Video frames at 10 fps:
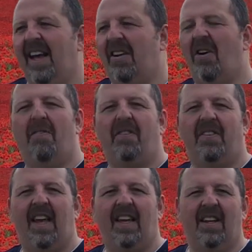and 1/2 a
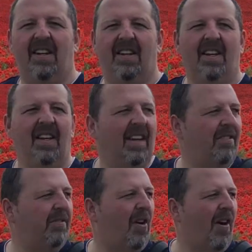second
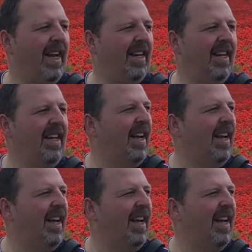is fine.